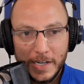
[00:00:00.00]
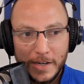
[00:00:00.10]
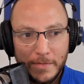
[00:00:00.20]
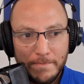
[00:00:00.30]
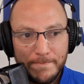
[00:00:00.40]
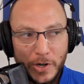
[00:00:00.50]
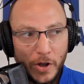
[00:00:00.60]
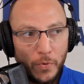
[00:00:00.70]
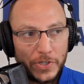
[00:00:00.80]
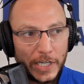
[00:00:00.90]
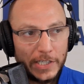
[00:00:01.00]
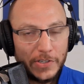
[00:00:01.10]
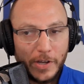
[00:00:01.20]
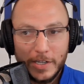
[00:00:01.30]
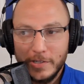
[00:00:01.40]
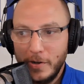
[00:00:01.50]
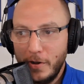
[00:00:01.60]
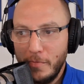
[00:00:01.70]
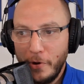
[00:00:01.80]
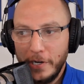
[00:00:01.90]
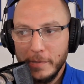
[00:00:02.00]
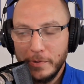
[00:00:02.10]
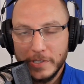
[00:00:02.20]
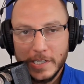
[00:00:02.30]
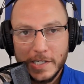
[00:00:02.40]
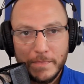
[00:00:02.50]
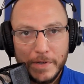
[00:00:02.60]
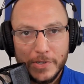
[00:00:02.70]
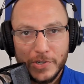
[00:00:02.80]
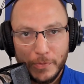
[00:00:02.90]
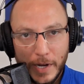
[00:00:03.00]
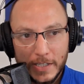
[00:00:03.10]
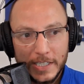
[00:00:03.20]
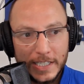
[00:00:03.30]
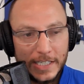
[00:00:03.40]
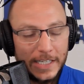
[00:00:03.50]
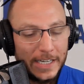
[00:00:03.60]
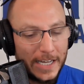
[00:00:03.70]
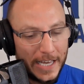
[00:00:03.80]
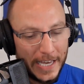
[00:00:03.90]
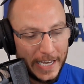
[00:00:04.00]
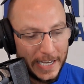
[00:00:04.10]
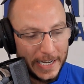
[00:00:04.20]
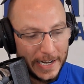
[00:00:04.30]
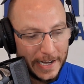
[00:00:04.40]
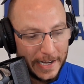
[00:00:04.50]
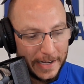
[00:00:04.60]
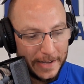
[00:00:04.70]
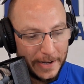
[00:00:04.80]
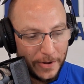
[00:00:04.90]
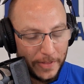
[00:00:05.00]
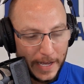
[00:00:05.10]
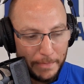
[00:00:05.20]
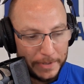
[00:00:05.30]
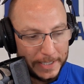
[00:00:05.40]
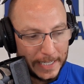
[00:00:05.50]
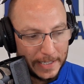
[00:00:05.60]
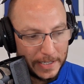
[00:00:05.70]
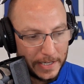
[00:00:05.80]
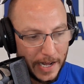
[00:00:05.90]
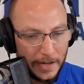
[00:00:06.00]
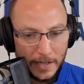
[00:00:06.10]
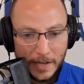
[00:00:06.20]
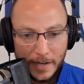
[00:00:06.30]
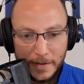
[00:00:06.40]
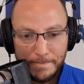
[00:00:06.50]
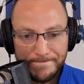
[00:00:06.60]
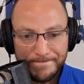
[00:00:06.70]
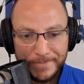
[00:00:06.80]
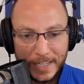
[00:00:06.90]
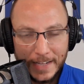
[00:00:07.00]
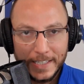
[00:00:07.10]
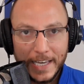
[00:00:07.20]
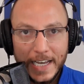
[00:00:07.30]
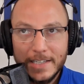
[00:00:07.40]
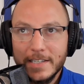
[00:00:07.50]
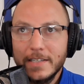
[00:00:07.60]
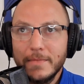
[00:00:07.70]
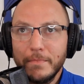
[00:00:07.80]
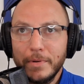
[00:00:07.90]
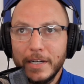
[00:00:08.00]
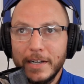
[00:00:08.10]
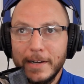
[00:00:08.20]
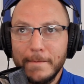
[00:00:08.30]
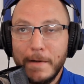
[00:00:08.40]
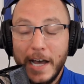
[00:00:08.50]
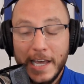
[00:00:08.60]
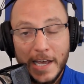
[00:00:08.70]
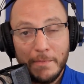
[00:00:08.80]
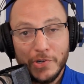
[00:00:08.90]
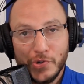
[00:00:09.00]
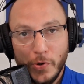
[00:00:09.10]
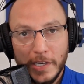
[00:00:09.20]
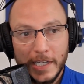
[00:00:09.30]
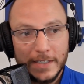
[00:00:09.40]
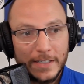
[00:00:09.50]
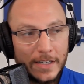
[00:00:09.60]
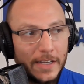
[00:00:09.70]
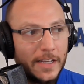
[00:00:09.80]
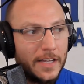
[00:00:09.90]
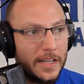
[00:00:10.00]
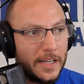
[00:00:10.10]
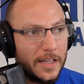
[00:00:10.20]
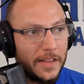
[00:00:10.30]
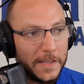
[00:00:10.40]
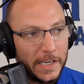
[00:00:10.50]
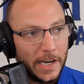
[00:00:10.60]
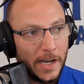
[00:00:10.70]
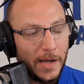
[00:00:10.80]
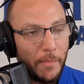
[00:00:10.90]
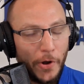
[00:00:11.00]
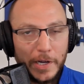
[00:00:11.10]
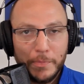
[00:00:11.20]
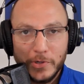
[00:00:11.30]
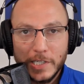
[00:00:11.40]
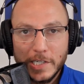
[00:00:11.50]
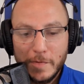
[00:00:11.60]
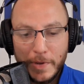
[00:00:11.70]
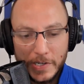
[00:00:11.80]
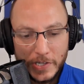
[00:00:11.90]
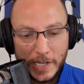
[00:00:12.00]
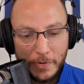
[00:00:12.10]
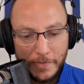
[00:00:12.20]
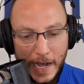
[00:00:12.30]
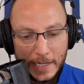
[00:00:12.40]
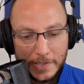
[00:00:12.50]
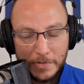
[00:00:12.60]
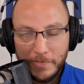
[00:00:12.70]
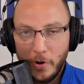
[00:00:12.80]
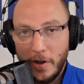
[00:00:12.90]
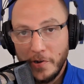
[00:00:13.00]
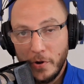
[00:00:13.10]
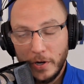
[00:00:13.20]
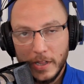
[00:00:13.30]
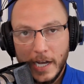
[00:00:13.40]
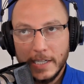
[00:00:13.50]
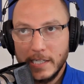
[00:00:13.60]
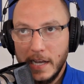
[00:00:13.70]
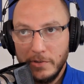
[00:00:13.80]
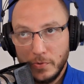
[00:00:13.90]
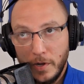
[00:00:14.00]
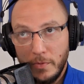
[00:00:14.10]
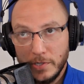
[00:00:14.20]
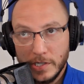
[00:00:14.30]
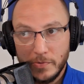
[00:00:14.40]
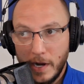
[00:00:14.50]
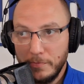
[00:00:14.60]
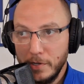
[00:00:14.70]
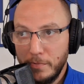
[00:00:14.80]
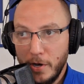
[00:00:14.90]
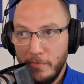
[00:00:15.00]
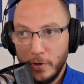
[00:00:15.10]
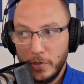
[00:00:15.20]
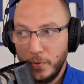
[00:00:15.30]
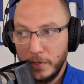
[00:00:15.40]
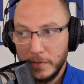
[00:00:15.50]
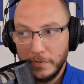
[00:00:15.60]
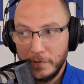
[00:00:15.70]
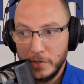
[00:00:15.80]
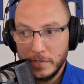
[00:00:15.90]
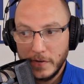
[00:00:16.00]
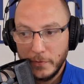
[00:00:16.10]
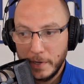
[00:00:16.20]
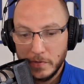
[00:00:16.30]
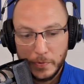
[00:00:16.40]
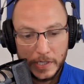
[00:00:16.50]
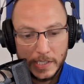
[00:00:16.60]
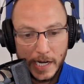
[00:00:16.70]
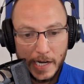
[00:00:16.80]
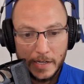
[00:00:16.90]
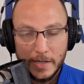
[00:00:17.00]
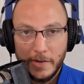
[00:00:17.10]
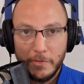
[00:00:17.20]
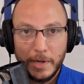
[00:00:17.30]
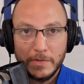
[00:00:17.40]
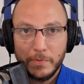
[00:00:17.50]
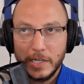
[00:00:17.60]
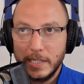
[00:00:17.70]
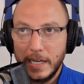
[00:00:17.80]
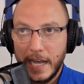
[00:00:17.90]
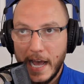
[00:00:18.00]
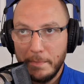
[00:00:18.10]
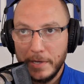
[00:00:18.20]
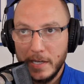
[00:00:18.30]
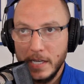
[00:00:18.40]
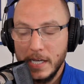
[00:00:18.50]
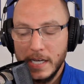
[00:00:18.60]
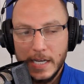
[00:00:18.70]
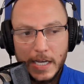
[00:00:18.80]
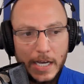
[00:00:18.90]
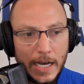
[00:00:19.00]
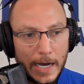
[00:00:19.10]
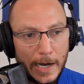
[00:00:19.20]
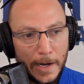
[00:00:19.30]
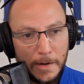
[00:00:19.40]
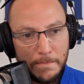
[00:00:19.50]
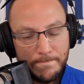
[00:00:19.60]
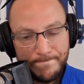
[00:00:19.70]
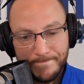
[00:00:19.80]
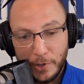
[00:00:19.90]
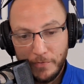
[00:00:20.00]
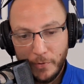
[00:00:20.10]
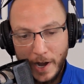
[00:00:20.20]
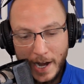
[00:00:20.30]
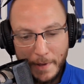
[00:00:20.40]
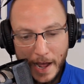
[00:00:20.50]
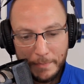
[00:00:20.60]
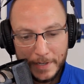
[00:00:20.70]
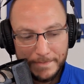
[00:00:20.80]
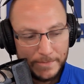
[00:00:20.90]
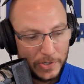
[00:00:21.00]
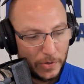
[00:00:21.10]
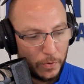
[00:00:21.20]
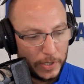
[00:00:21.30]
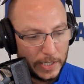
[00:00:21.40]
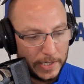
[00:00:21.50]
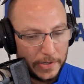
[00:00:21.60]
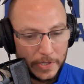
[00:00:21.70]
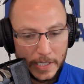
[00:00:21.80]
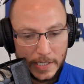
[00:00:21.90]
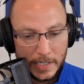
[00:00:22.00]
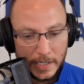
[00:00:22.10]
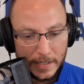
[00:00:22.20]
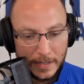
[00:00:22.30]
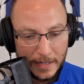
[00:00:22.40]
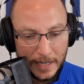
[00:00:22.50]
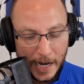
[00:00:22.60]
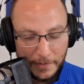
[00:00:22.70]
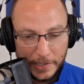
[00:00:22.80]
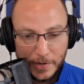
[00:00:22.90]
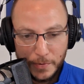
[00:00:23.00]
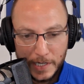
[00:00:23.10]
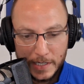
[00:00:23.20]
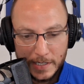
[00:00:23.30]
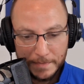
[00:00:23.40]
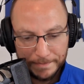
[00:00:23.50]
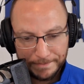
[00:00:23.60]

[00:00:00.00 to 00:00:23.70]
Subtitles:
I wish I could talk to all market participants directly and all that, but that's just not the case. But I am enjoying the market participation that we've had so far. I know our clients have as well. We just wrapped up all of our quarterly reviews. Everybody's pretty excited and everybody's pretty dang happy. Therefore, I am happy. So we'll continue this every 2 weeks,